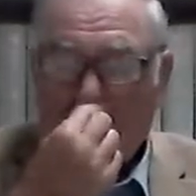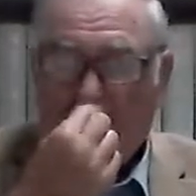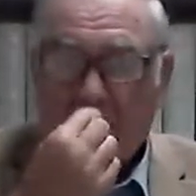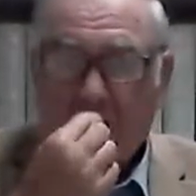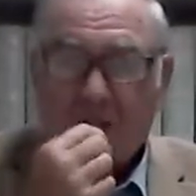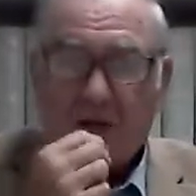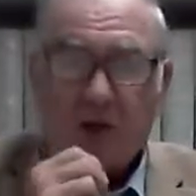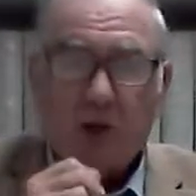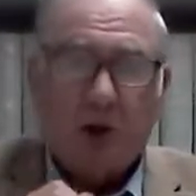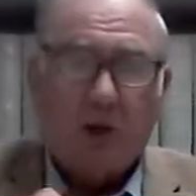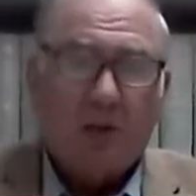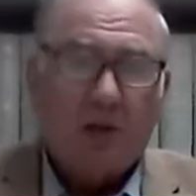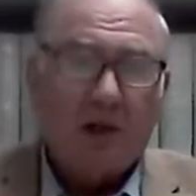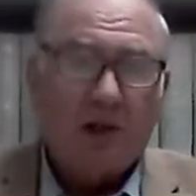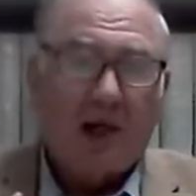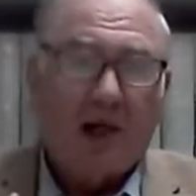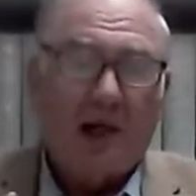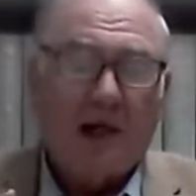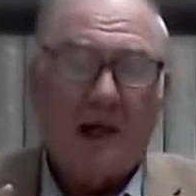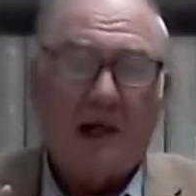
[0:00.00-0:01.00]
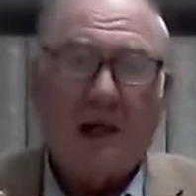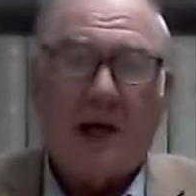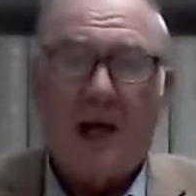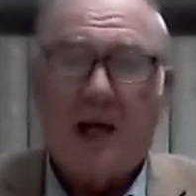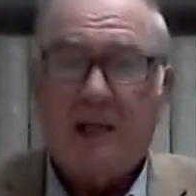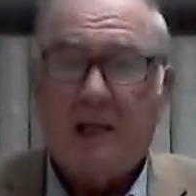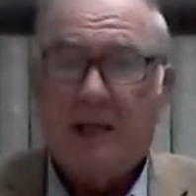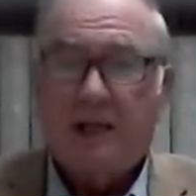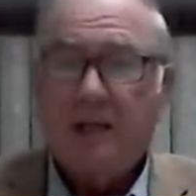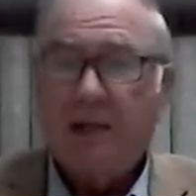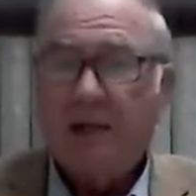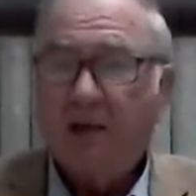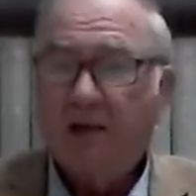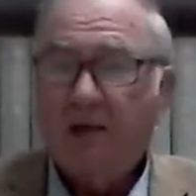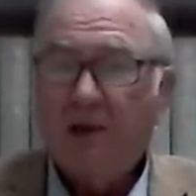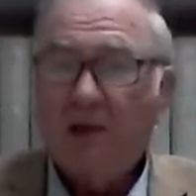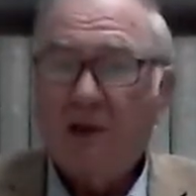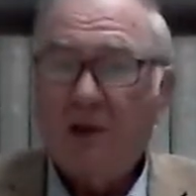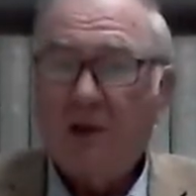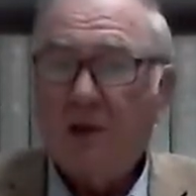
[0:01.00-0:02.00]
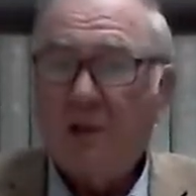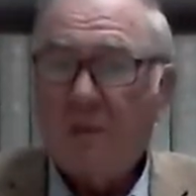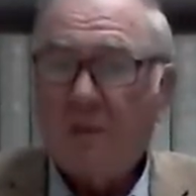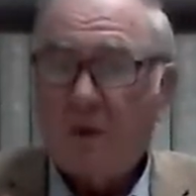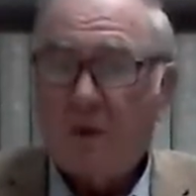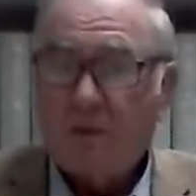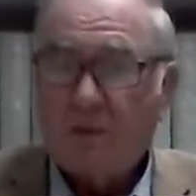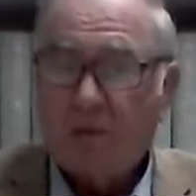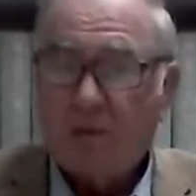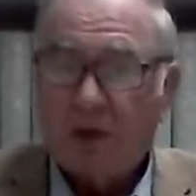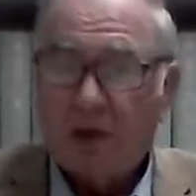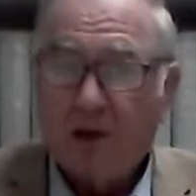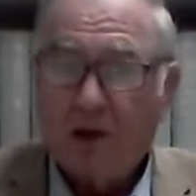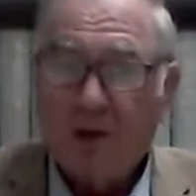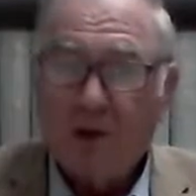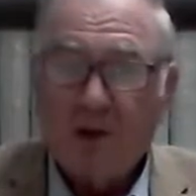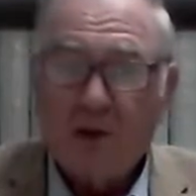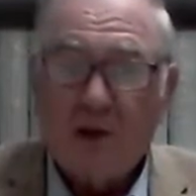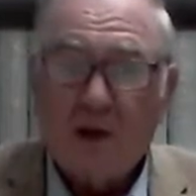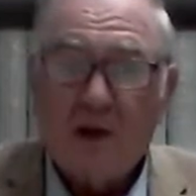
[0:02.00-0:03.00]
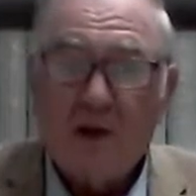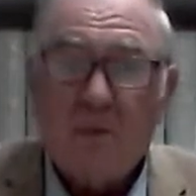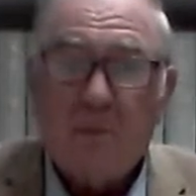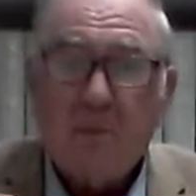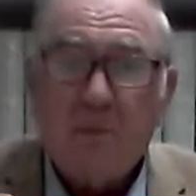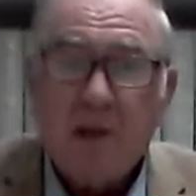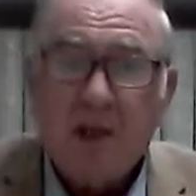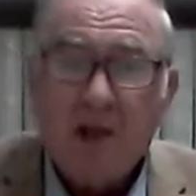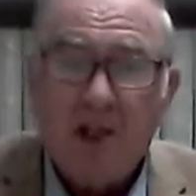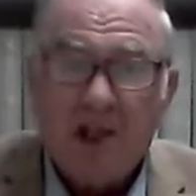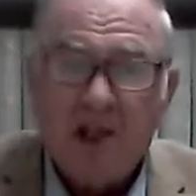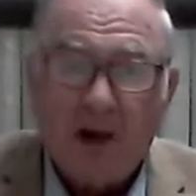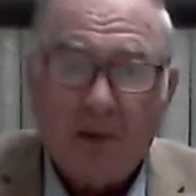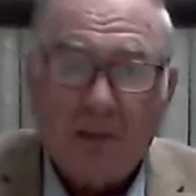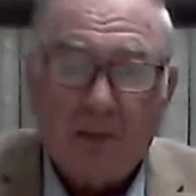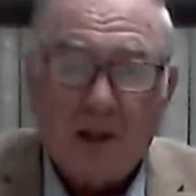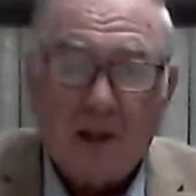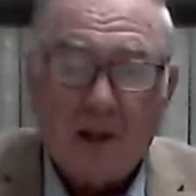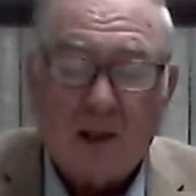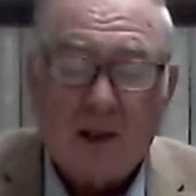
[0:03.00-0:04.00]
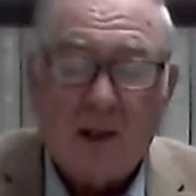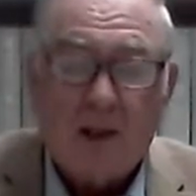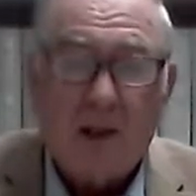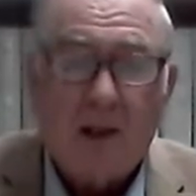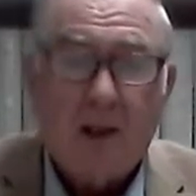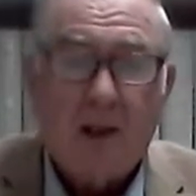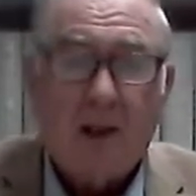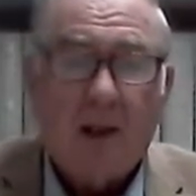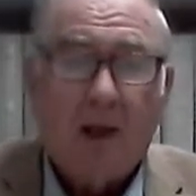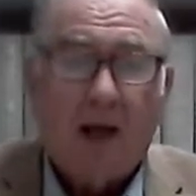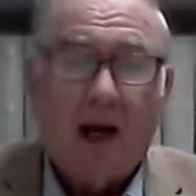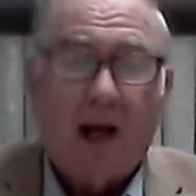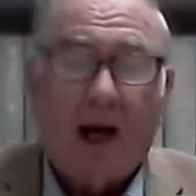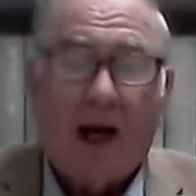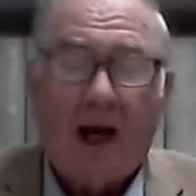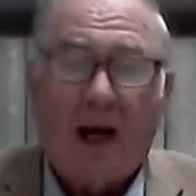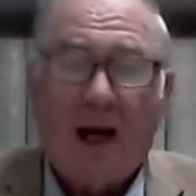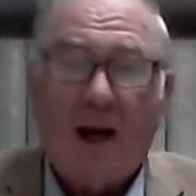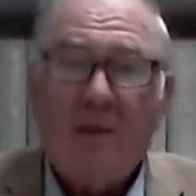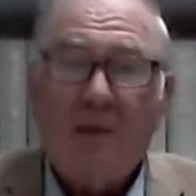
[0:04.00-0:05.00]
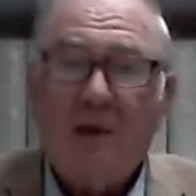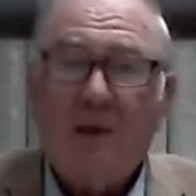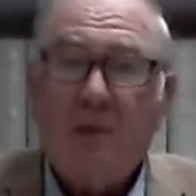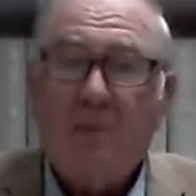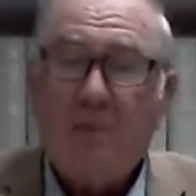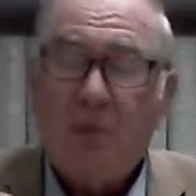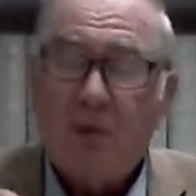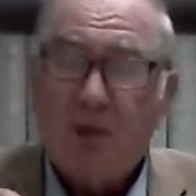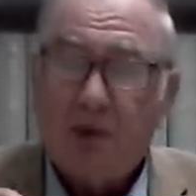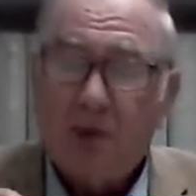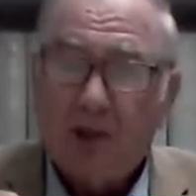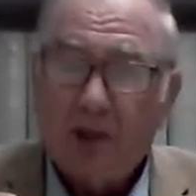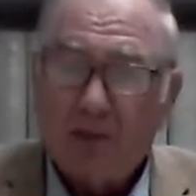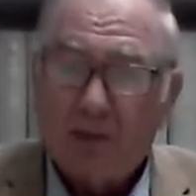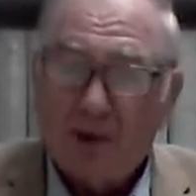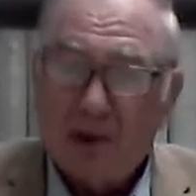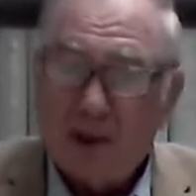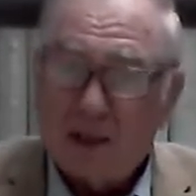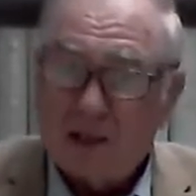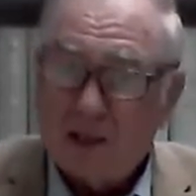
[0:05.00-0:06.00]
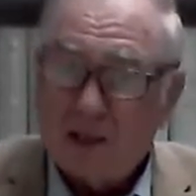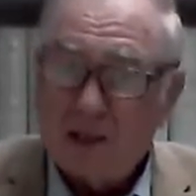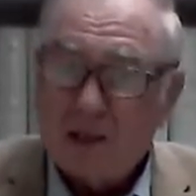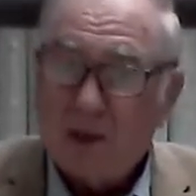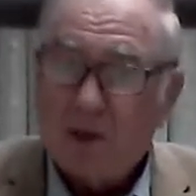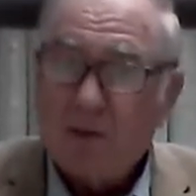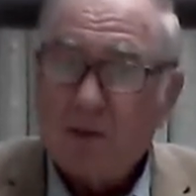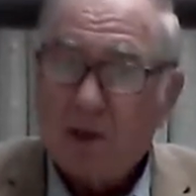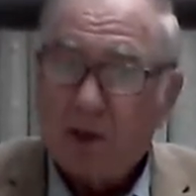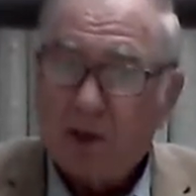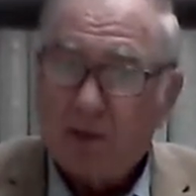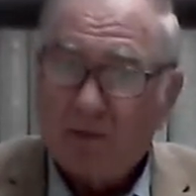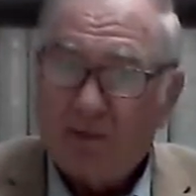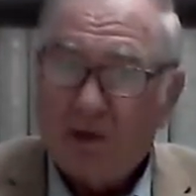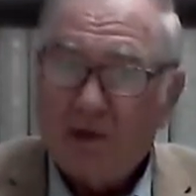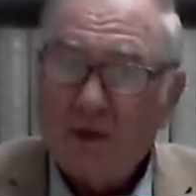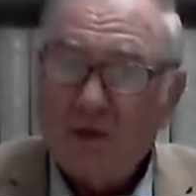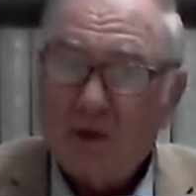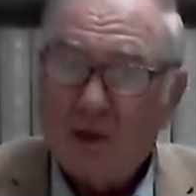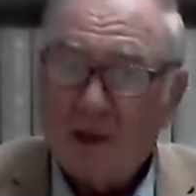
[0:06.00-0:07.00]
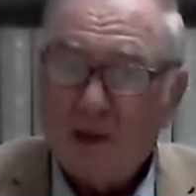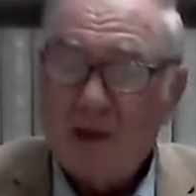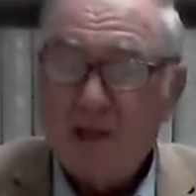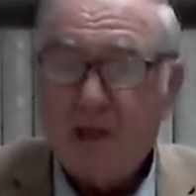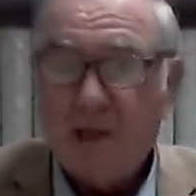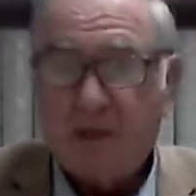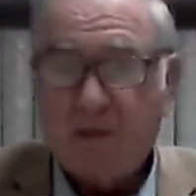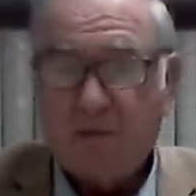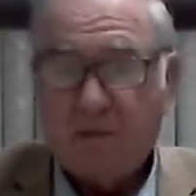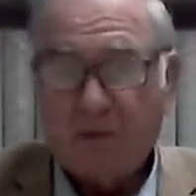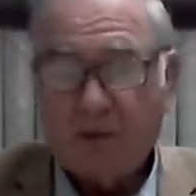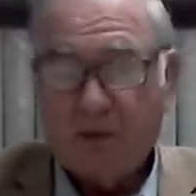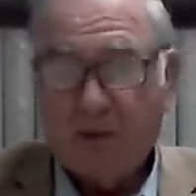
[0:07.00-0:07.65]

and it's almost like God said, you skip over this, you're going to miss something. And I'm going to put something in there that's very key for